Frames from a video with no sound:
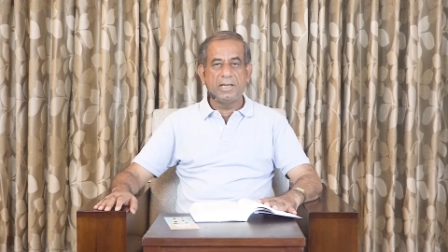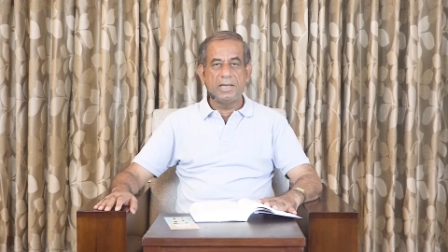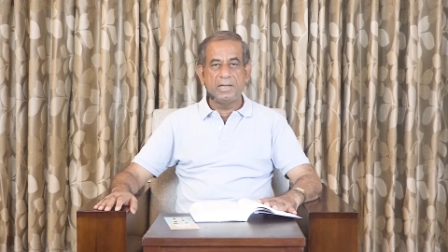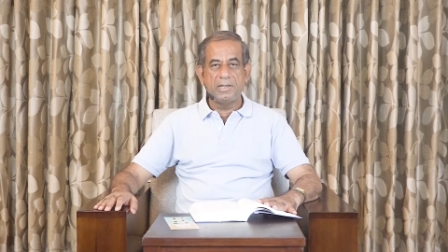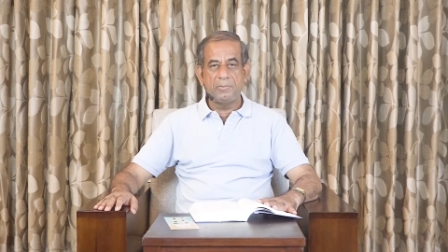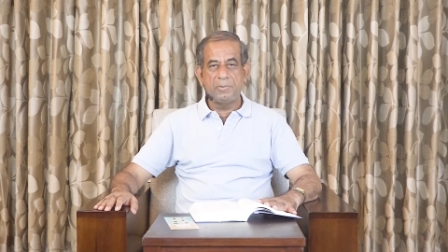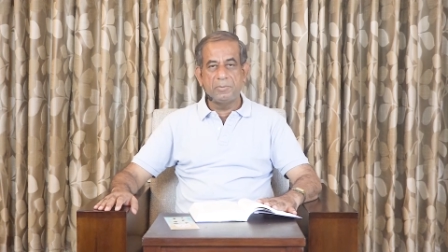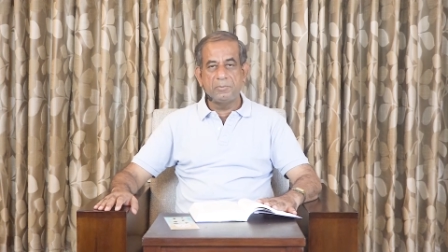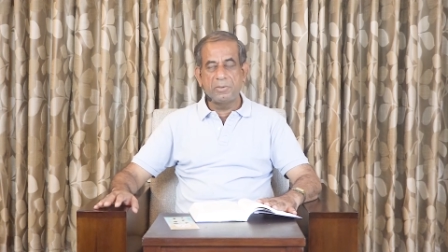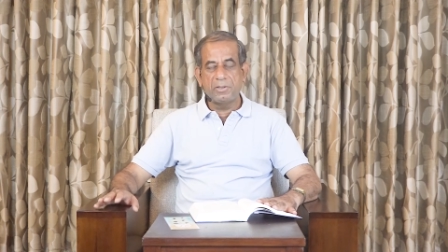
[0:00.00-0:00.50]
I
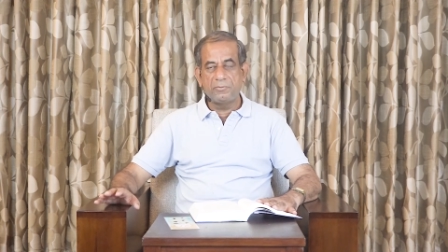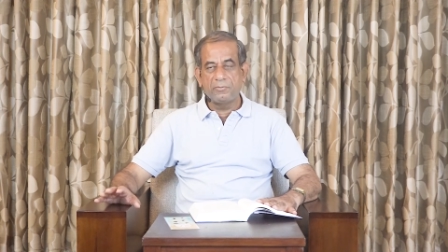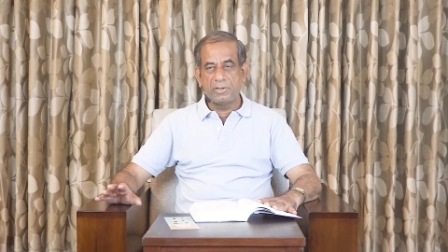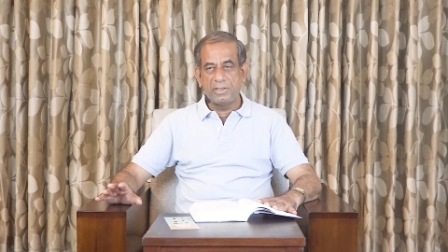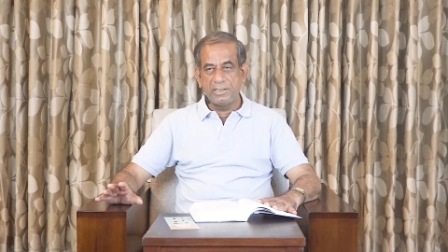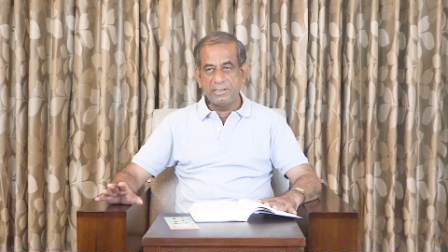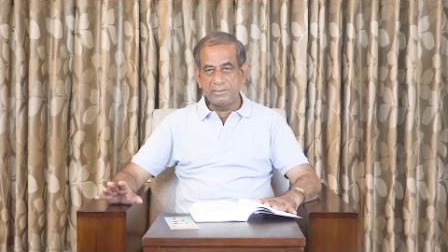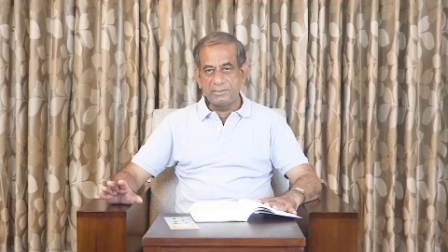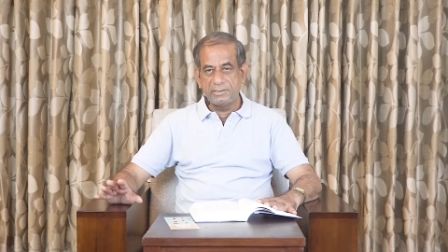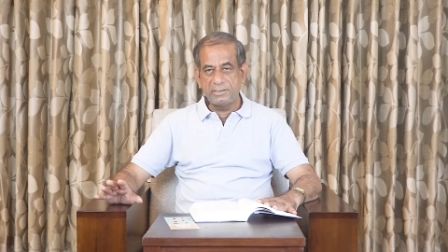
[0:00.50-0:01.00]
remember
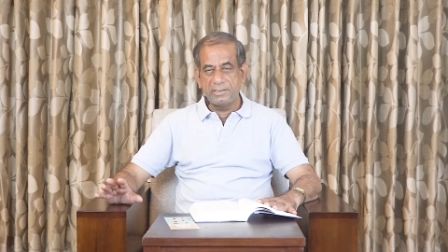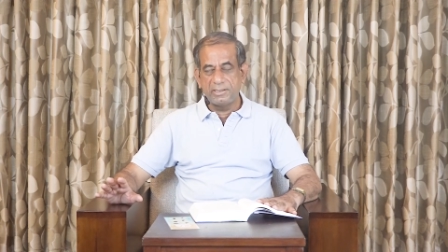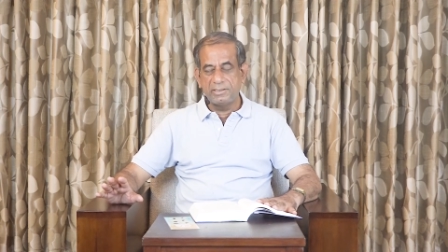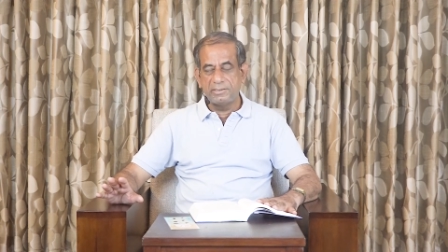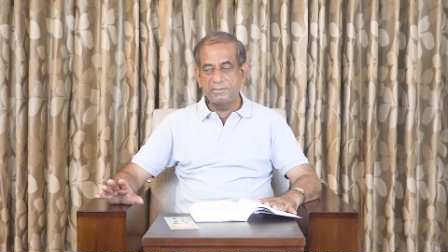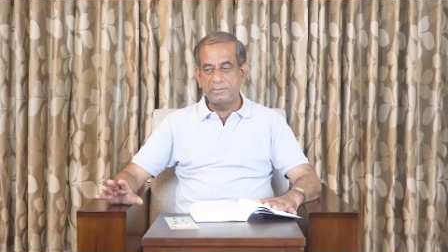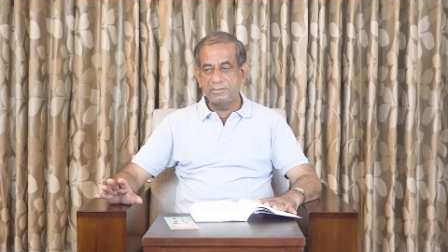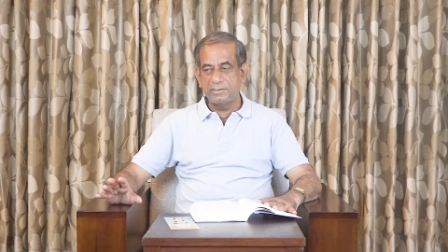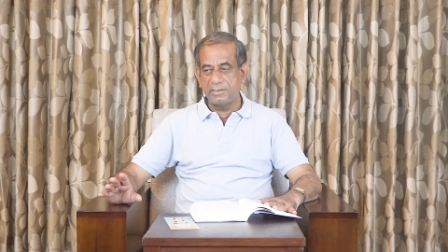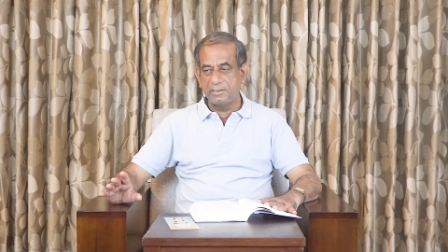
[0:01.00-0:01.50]
one
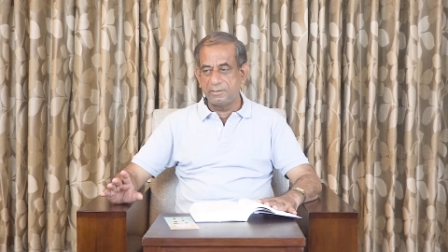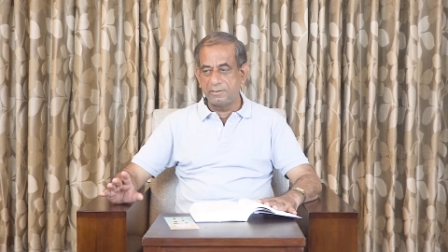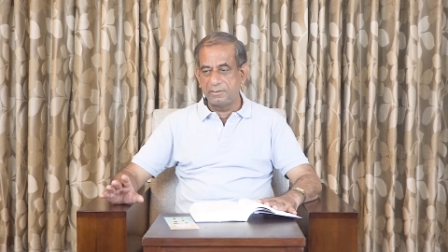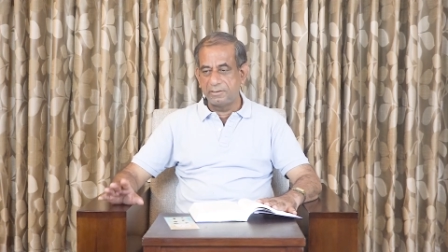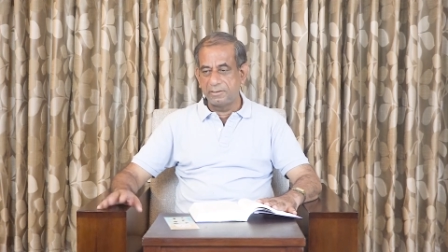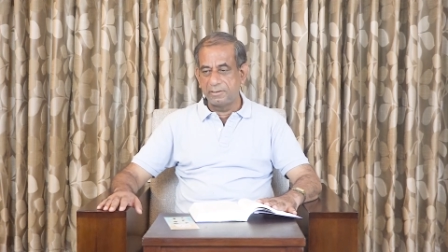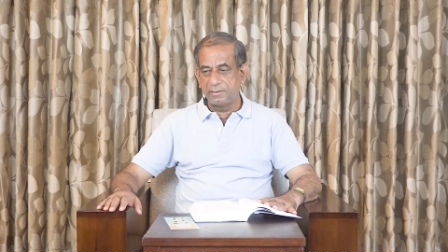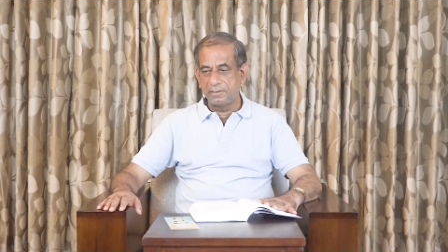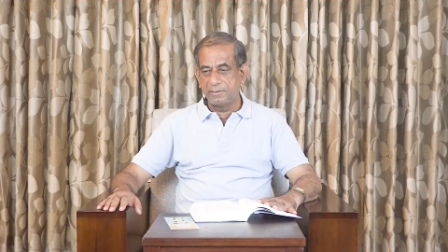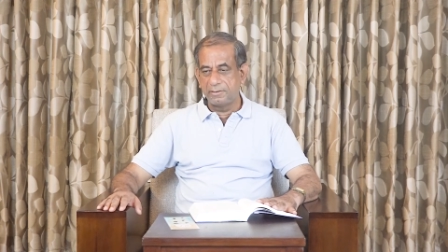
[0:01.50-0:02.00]
incident
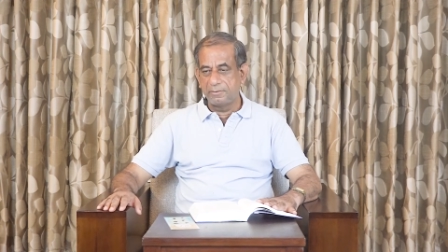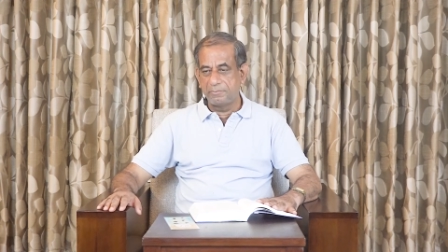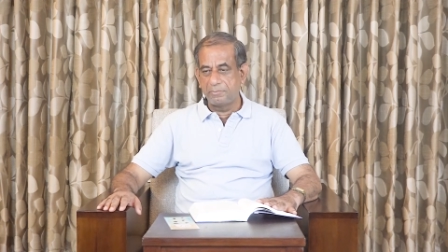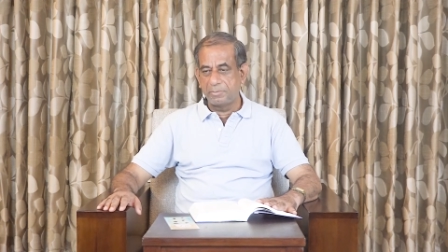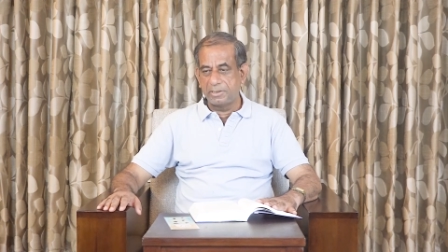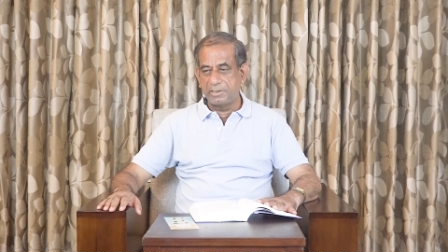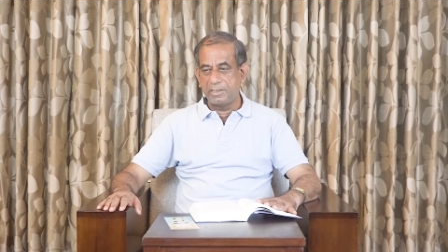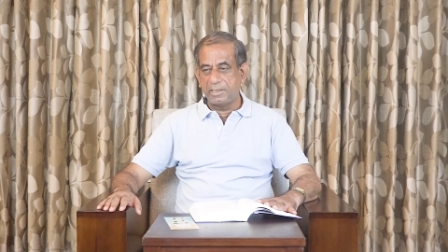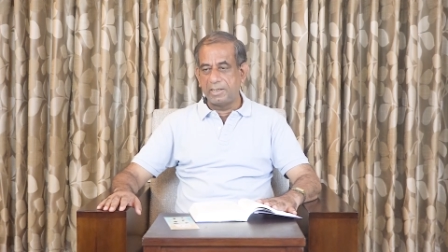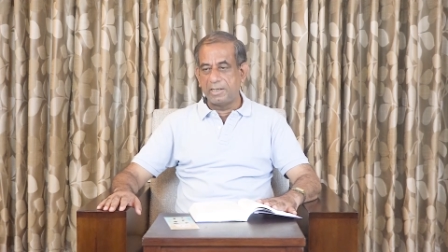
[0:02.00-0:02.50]
in uh,
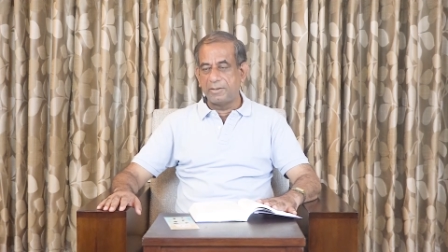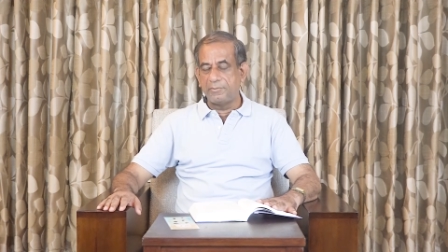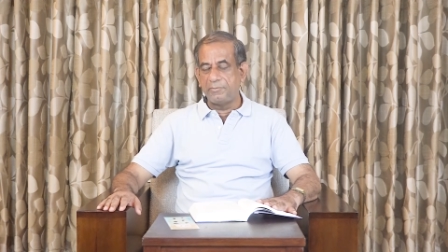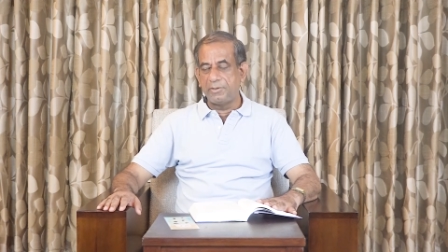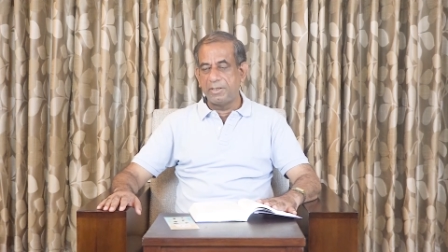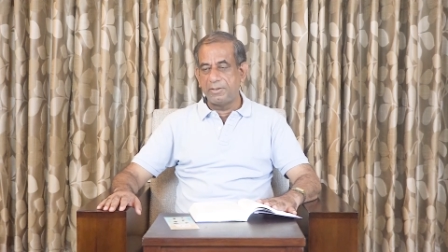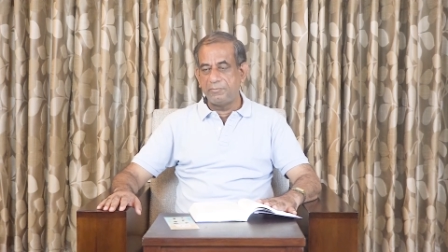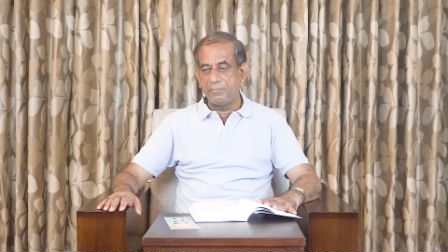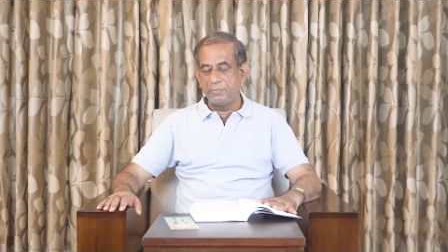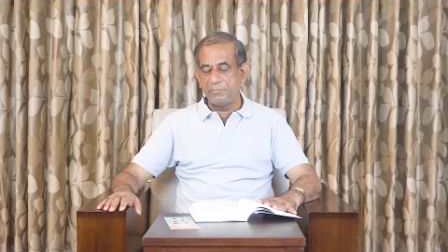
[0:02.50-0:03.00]
Patiala
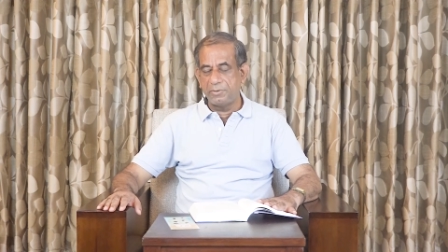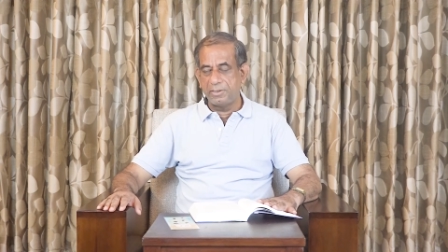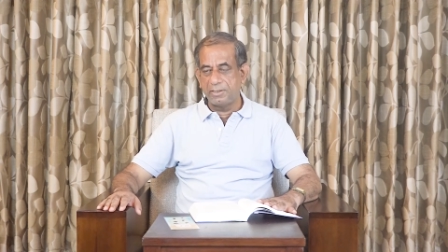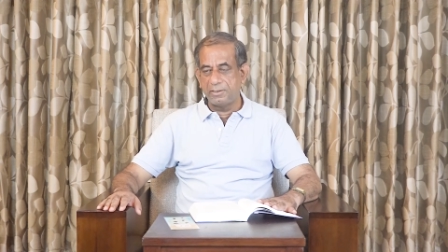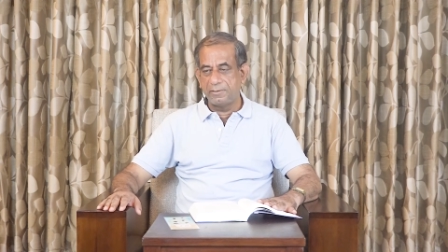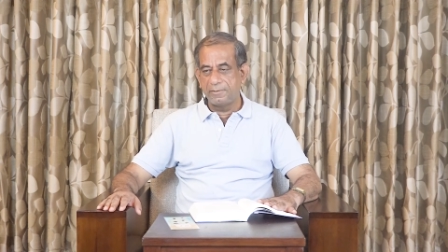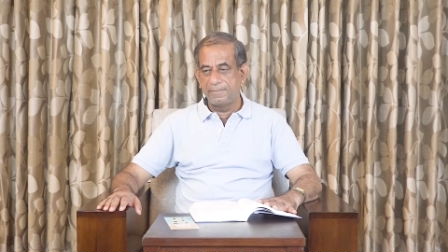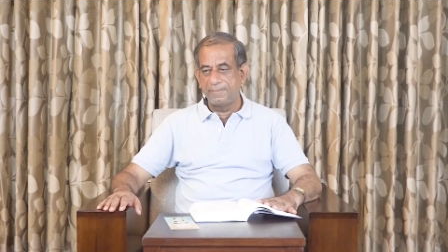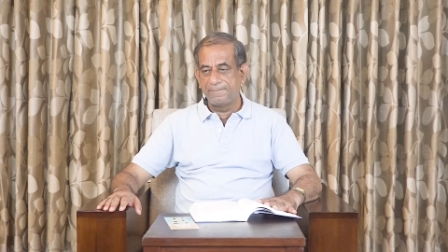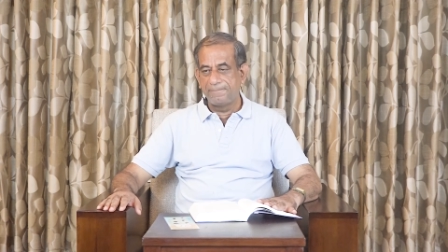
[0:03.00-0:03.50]
where we
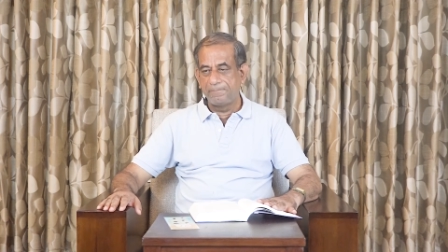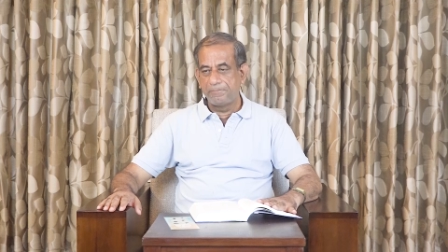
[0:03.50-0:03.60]
were,